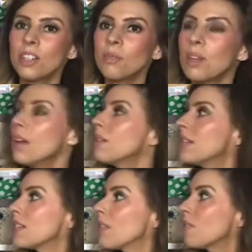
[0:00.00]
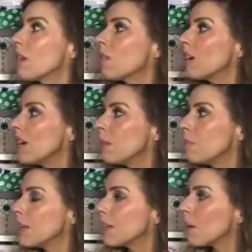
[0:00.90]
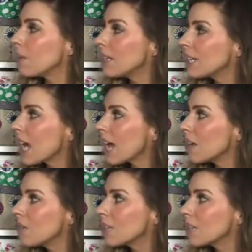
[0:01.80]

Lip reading: You'll notice they've not really been going down.